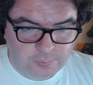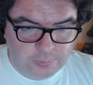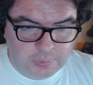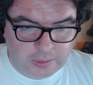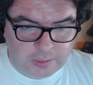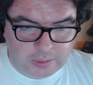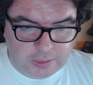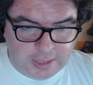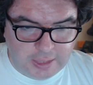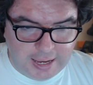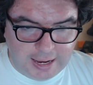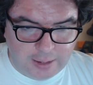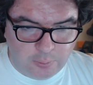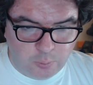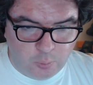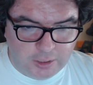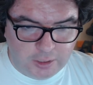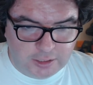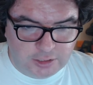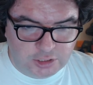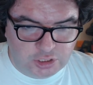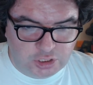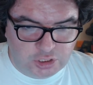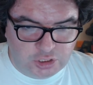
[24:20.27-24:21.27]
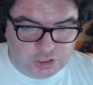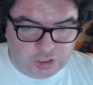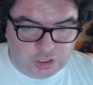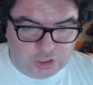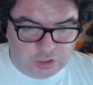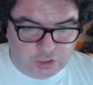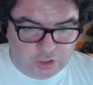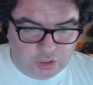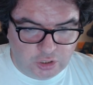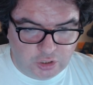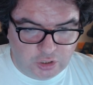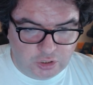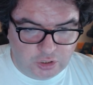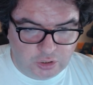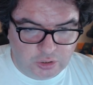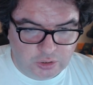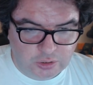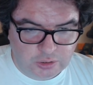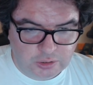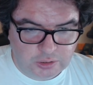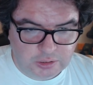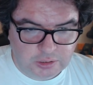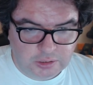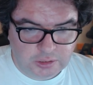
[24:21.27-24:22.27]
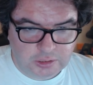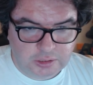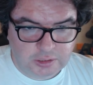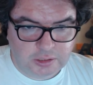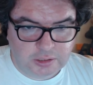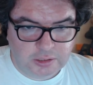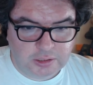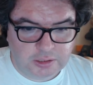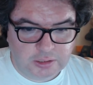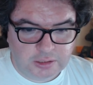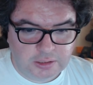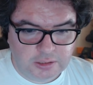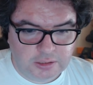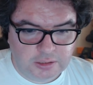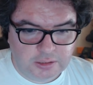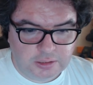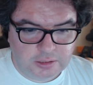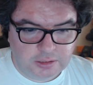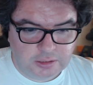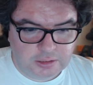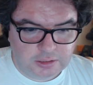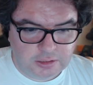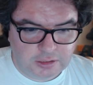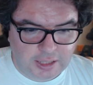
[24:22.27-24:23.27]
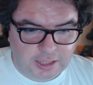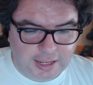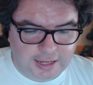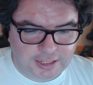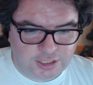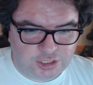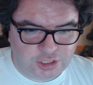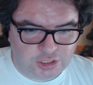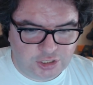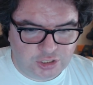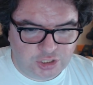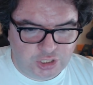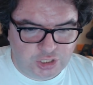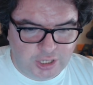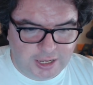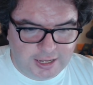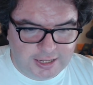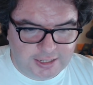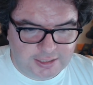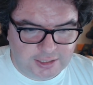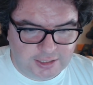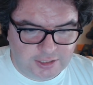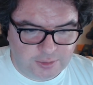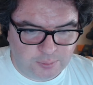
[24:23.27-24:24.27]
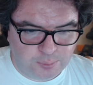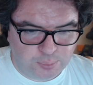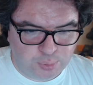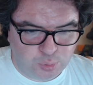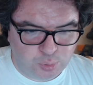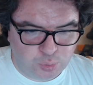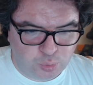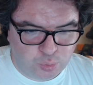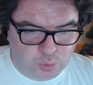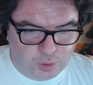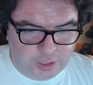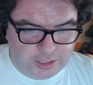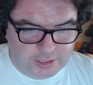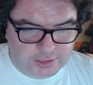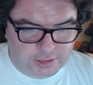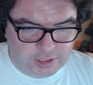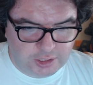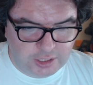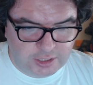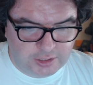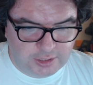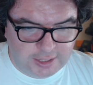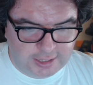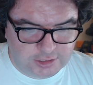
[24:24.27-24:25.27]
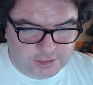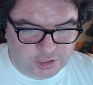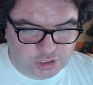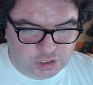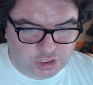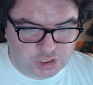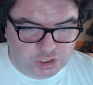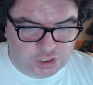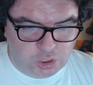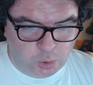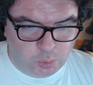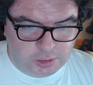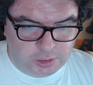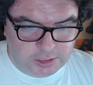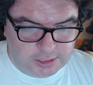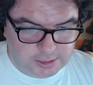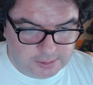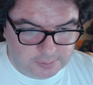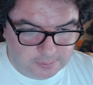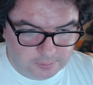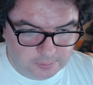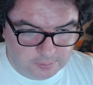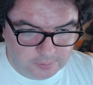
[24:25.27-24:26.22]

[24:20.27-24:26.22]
that one still licensed and in print, and that's Sony.